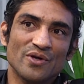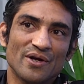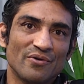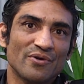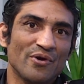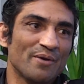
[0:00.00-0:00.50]

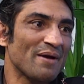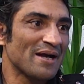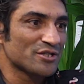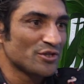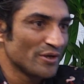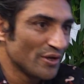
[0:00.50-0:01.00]
going back to
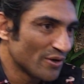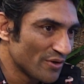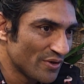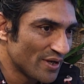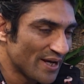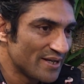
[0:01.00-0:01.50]

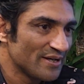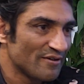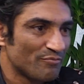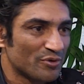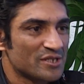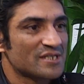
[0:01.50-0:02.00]
the idea of
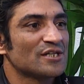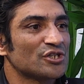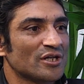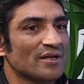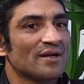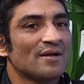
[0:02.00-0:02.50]

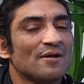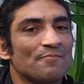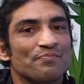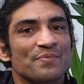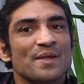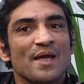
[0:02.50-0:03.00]
precision.
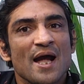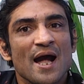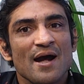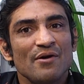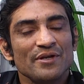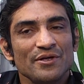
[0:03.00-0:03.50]

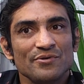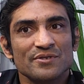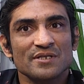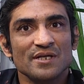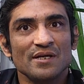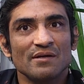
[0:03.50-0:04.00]
How do you
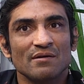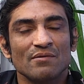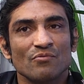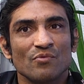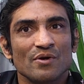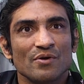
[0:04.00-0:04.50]
see, or
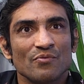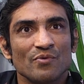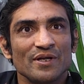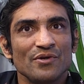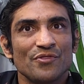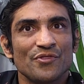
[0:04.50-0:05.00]
what do
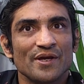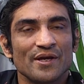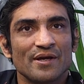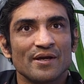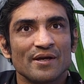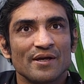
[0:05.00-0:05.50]
you think
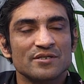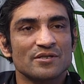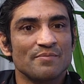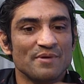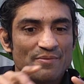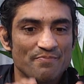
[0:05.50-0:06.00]
is going to be
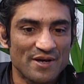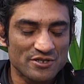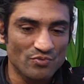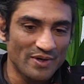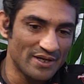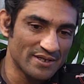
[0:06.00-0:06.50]
the best
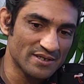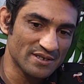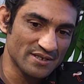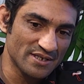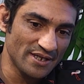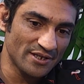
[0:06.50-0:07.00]
way to
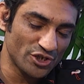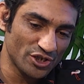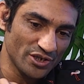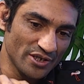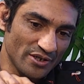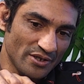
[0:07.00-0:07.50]
stitch
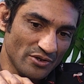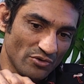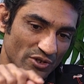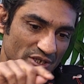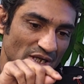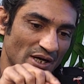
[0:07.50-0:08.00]
or
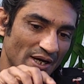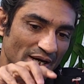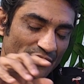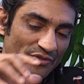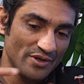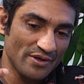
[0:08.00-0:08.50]
tie
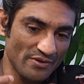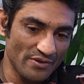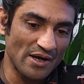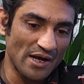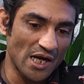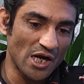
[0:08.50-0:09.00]

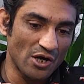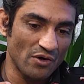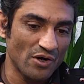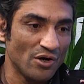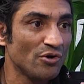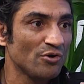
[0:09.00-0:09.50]
our
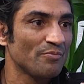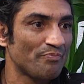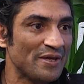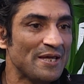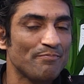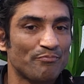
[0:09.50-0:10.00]
own
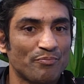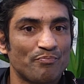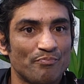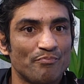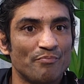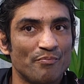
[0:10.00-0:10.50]

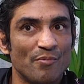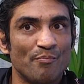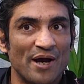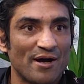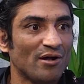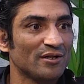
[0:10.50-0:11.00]

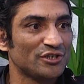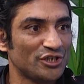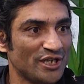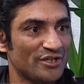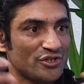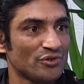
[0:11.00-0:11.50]
biology
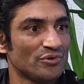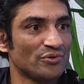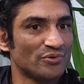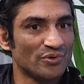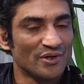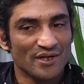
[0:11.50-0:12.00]
to
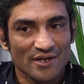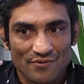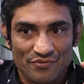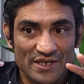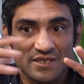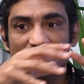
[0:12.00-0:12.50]

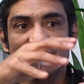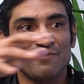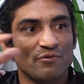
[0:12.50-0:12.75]
these different